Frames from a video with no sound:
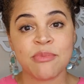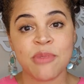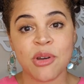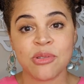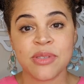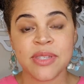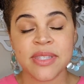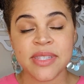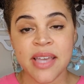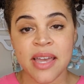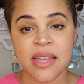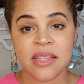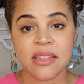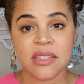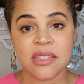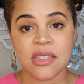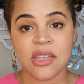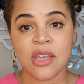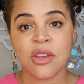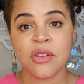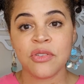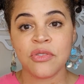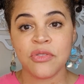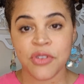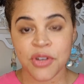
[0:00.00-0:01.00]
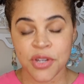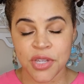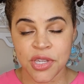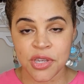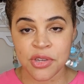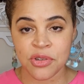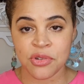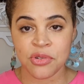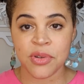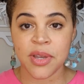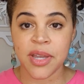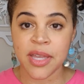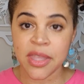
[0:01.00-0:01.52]
the most sense for
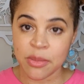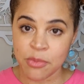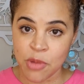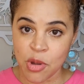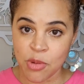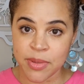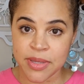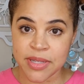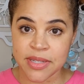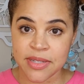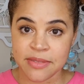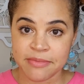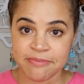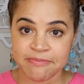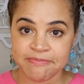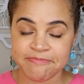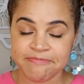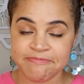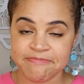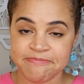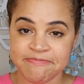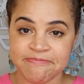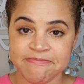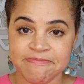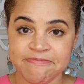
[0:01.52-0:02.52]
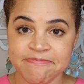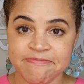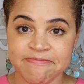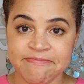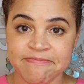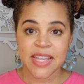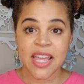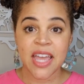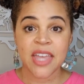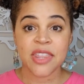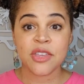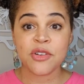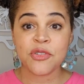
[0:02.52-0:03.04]
you in the moment.
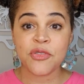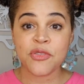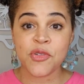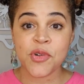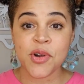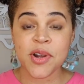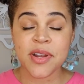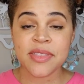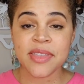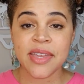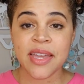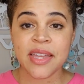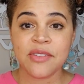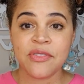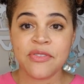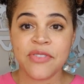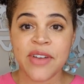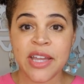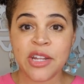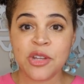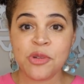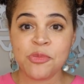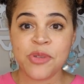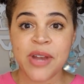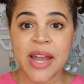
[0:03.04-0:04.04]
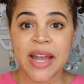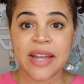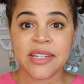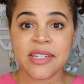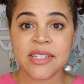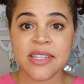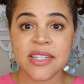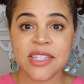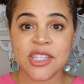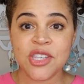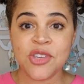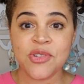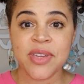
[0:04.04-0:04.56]
The fourth and final
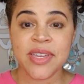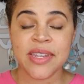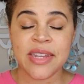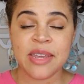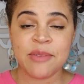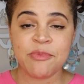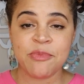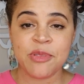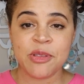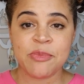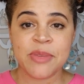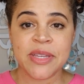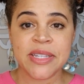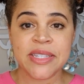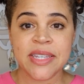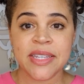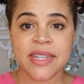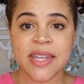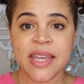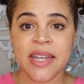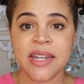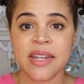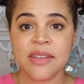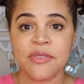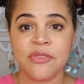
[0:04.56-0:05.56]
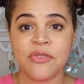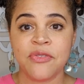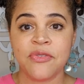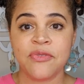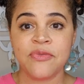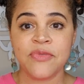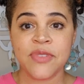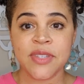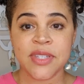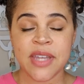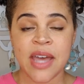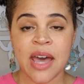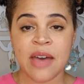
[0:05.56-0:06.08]
practice you can implement today to
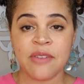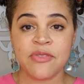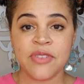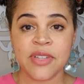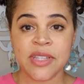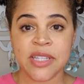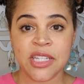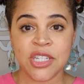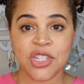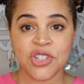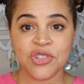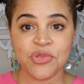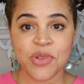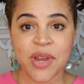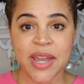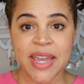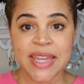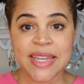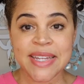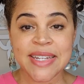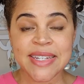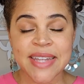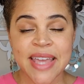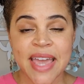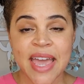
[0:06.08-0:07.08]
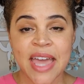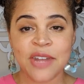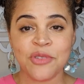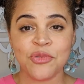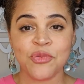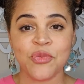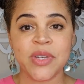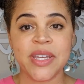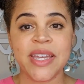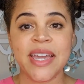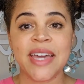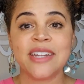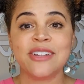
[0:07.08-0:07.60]
stop feeling drained
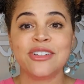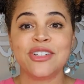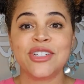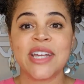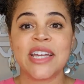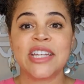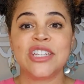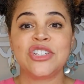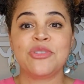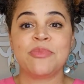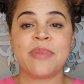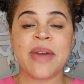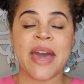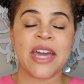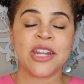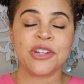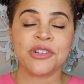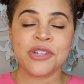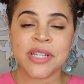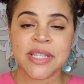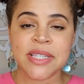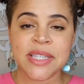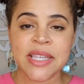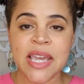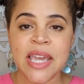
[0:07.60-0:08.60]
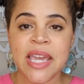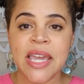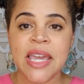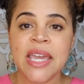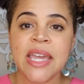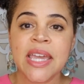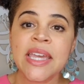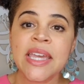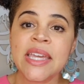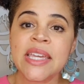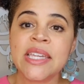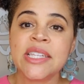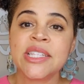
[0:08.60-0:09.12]
and re-energize your batteries
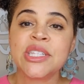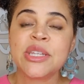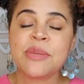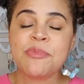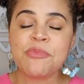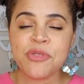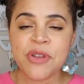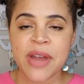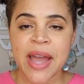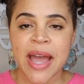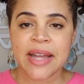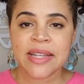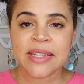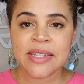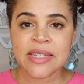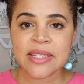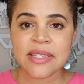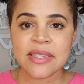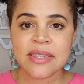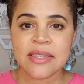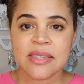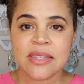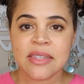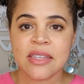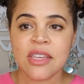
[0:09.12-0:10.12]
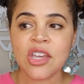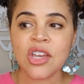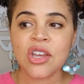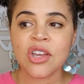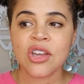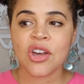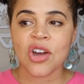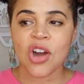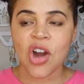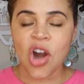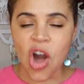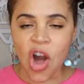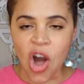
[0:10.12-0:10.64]
is to practice
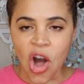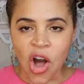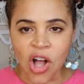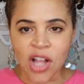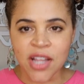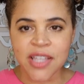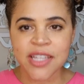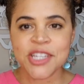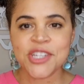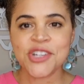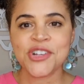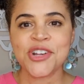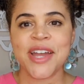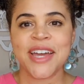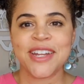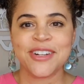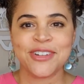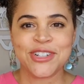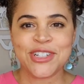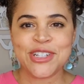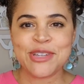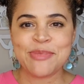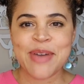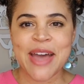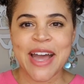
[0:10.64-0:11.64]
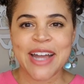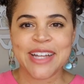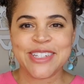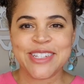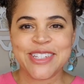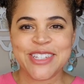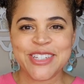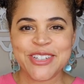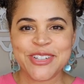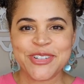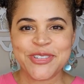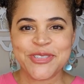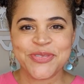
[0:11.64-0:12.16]
calling your energy back
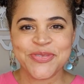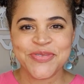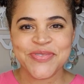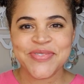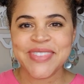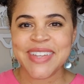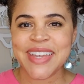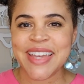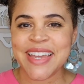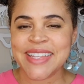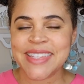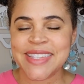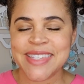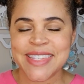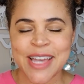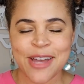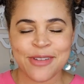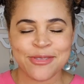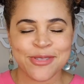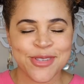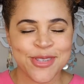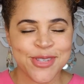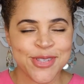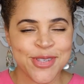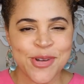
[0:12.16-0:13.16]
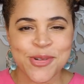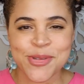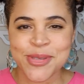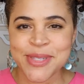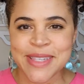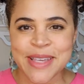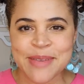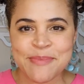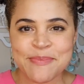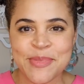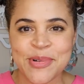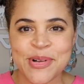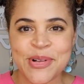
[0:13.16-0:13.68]
to you. It sounds so
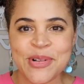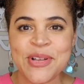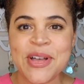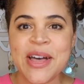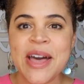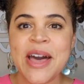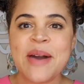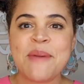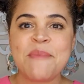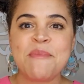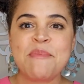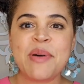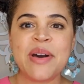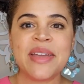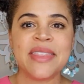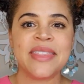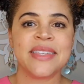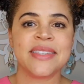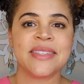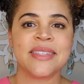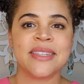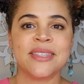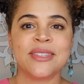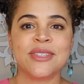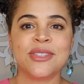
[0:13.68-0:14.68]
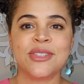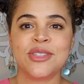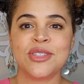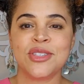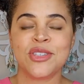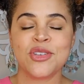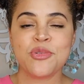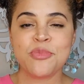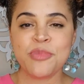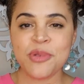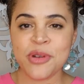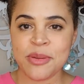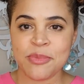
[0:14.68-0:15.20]
simple, but this is
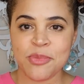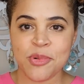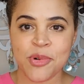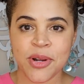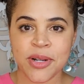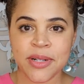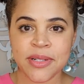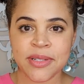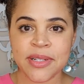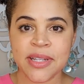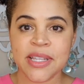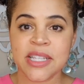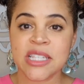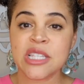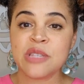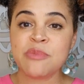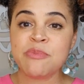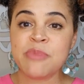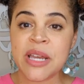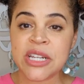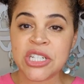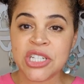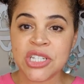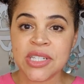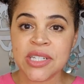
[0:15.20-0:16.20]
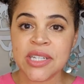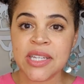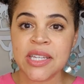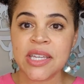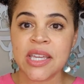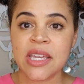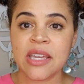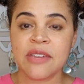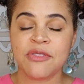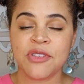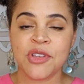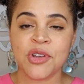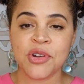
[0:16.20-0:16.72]
super important,
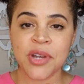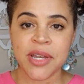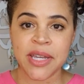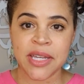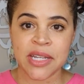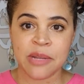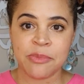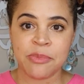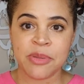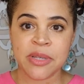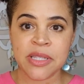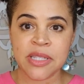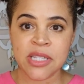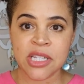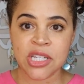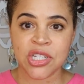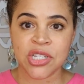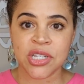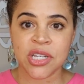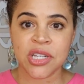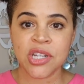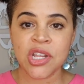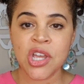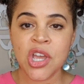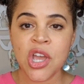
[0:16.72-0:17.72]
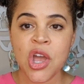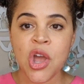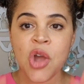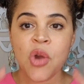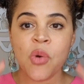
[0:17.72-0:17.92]
especially if you're in a position